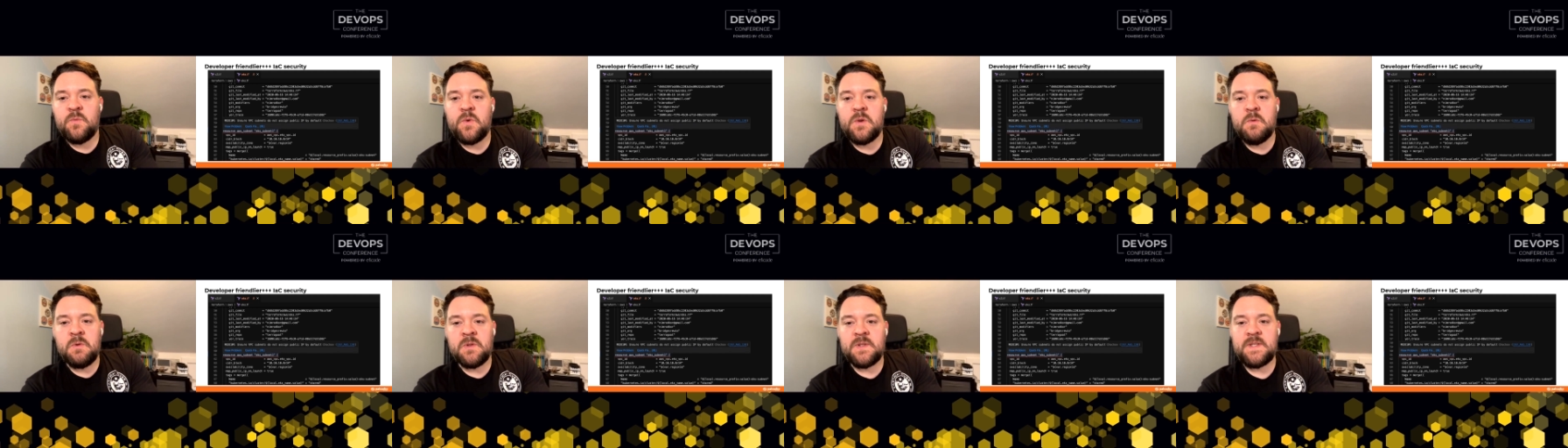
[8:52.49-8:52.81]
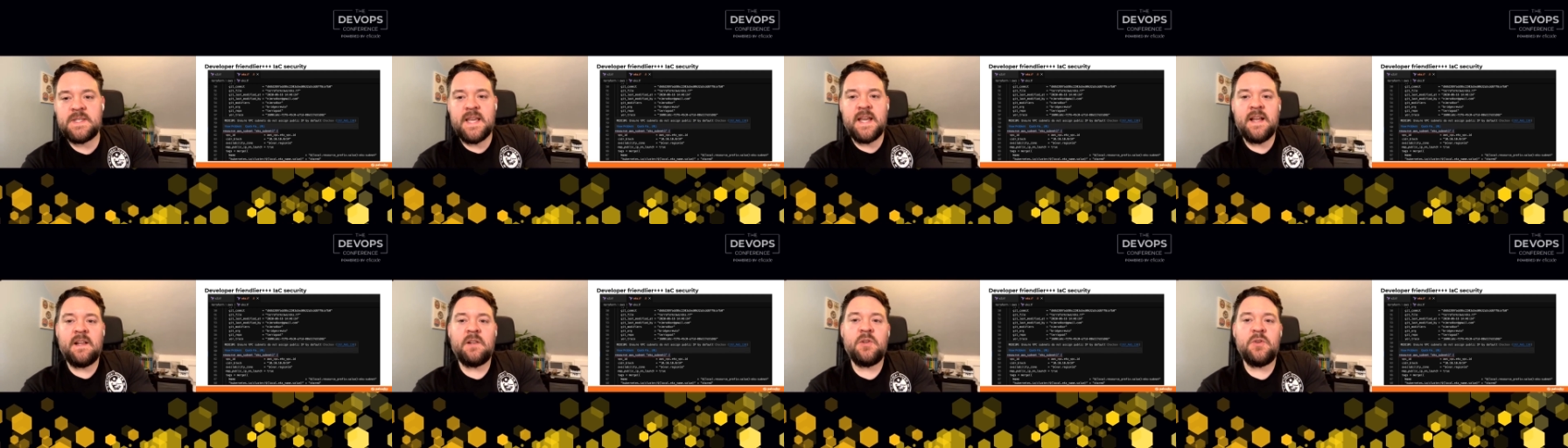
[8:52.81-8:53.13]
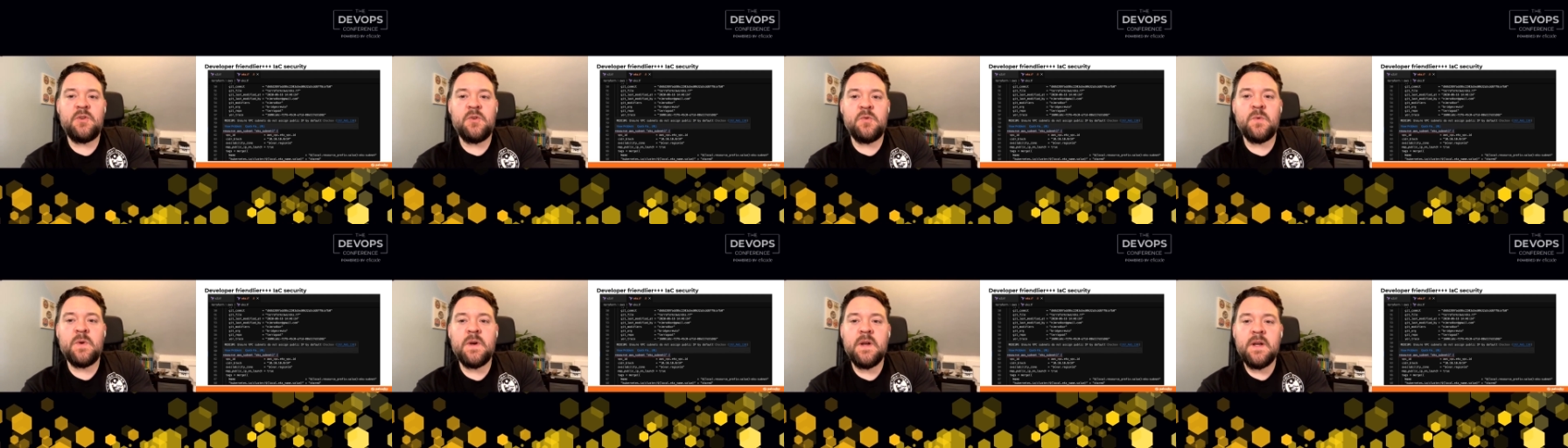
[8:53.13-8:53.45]
and we will
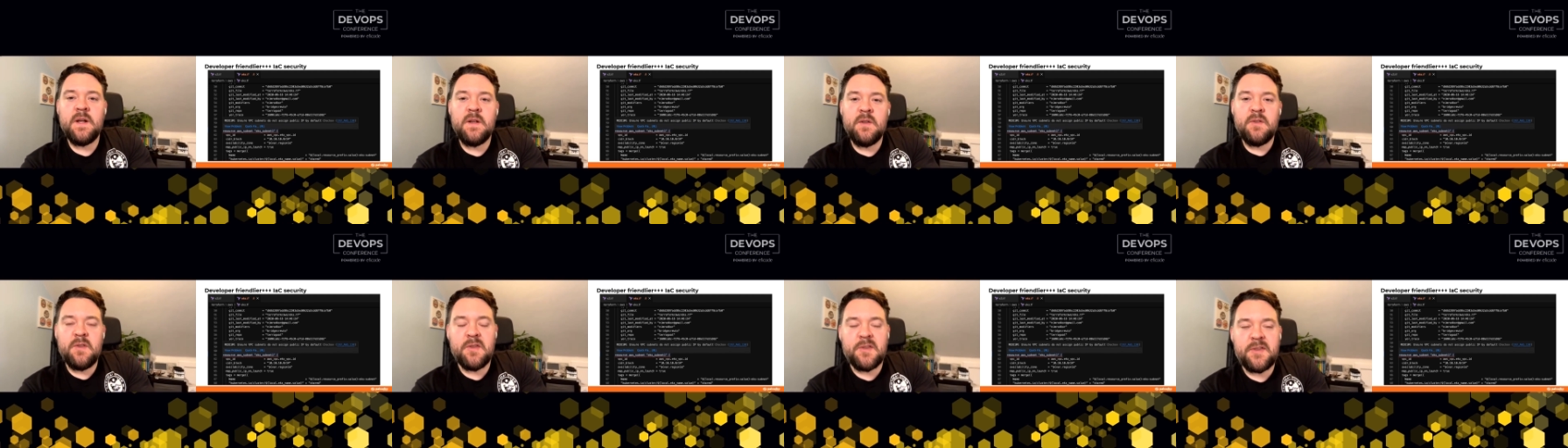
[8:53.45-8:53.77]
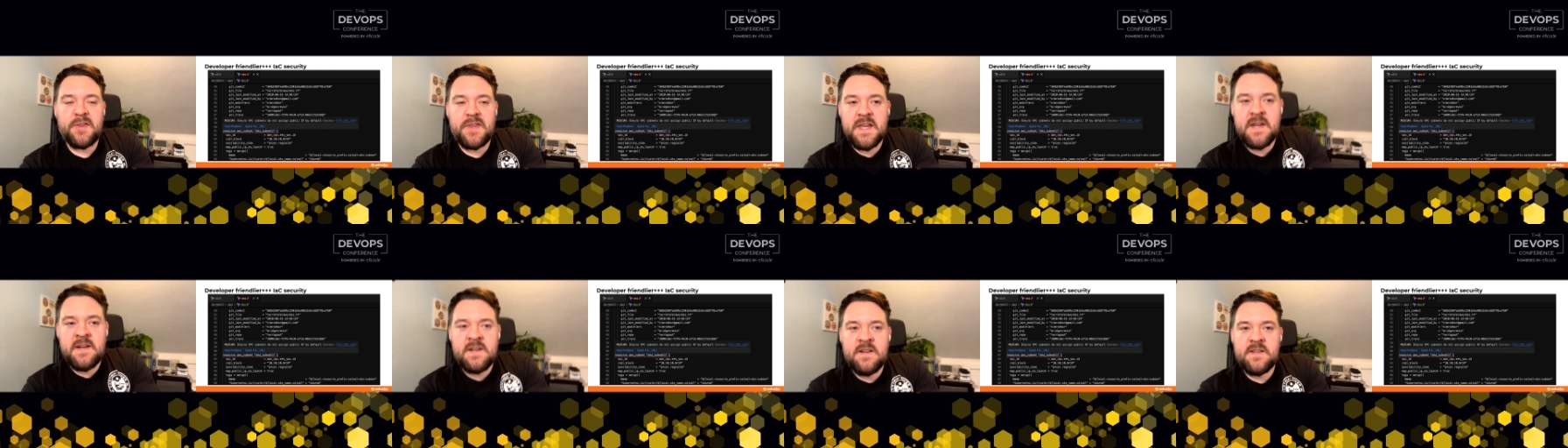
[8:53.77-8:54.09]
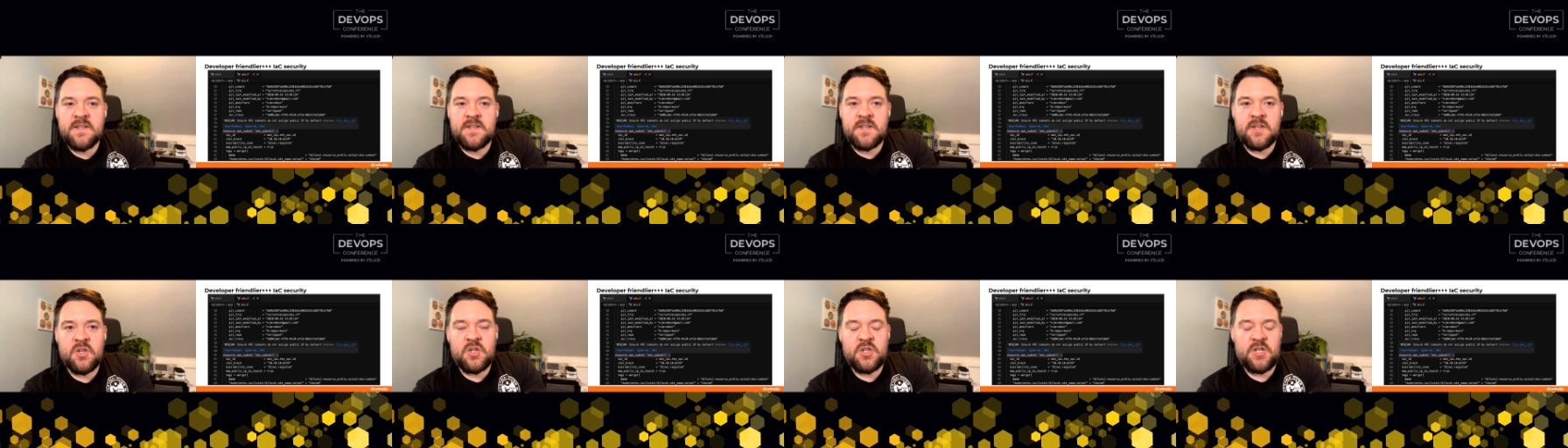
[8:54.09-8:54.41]
tell you the
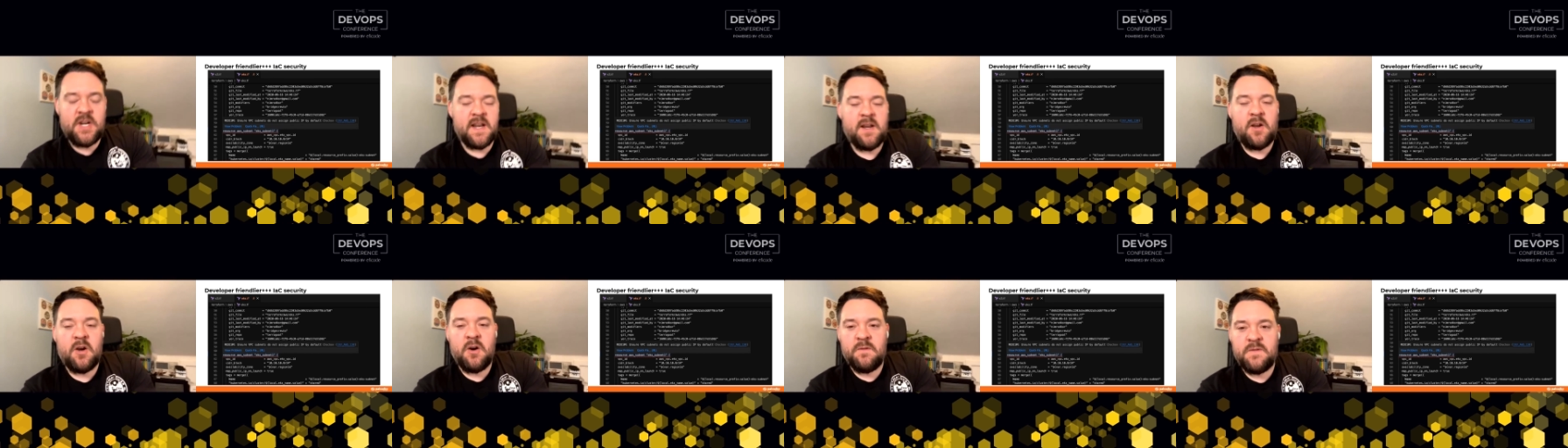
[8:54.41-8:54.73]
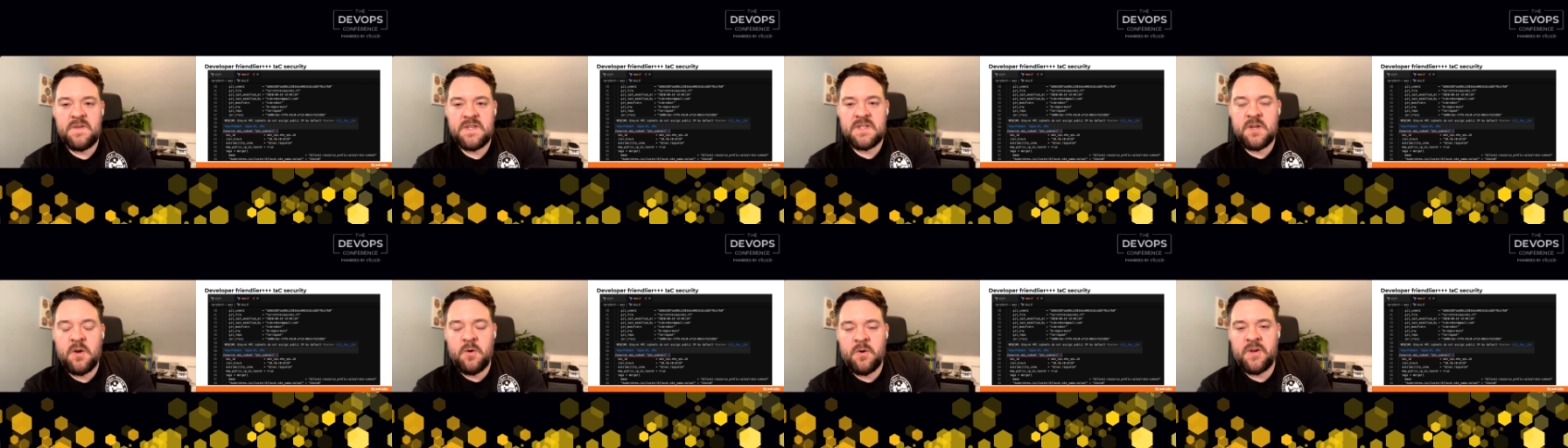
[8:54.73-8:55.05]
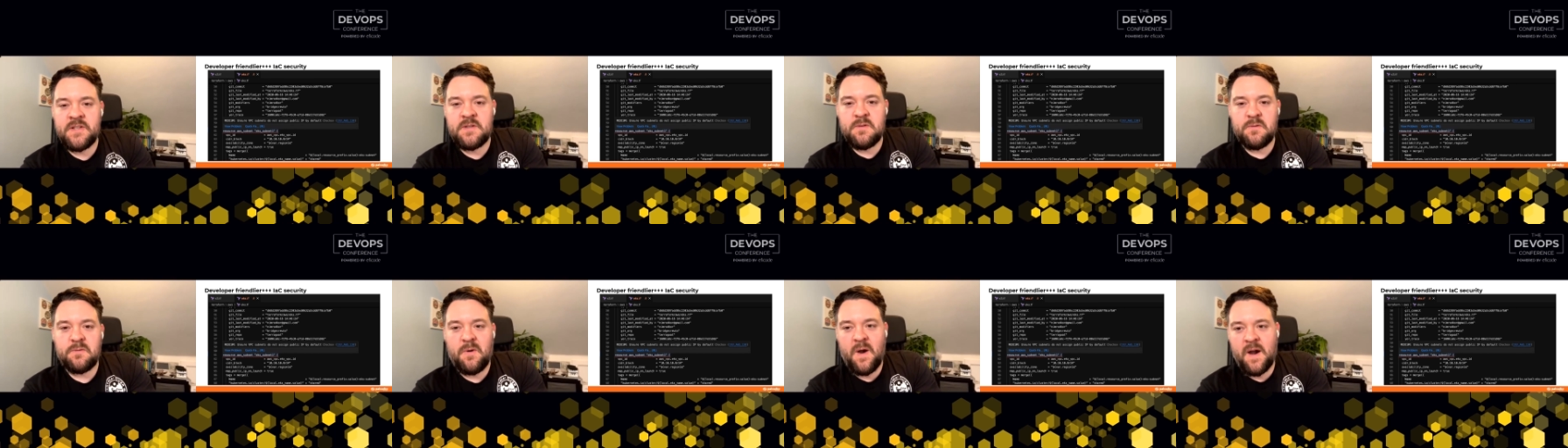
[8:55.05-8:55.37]
things that Checkov is
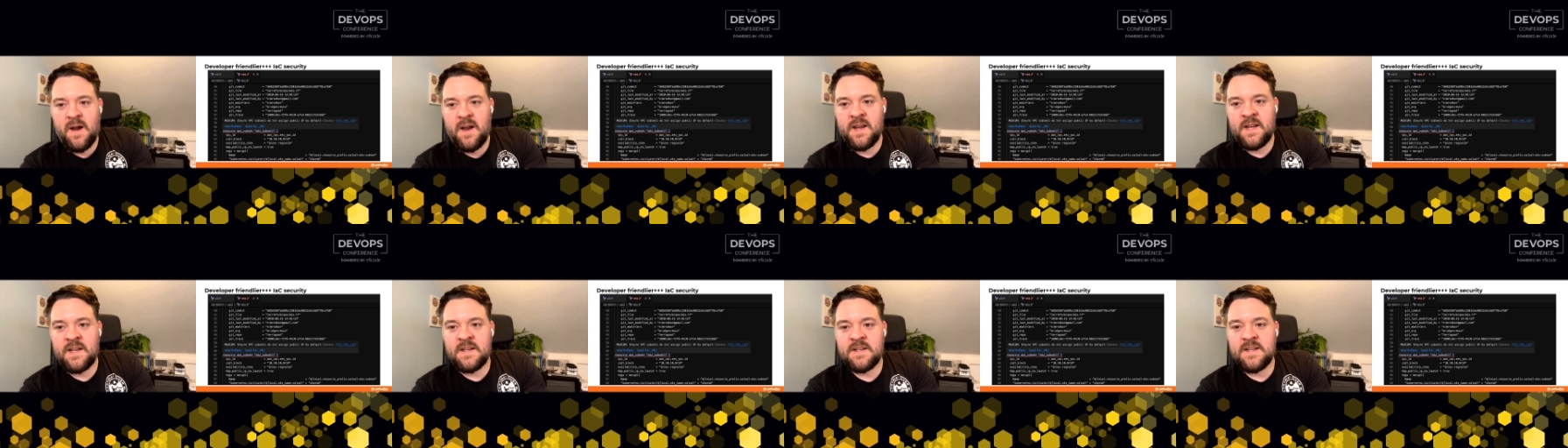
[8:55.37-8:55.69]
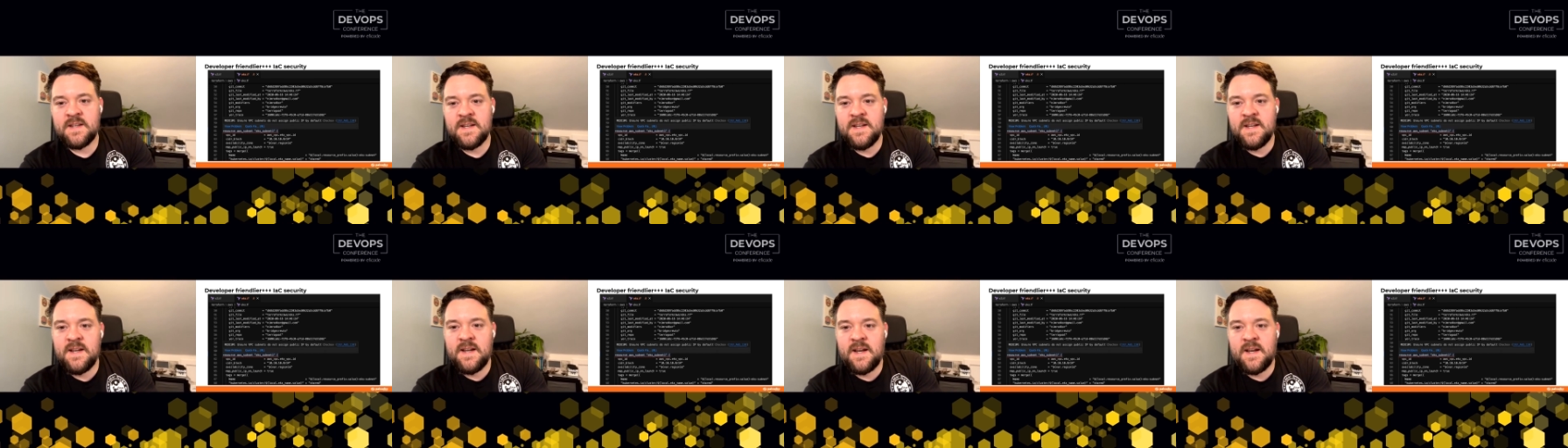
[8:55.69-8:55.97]
going to find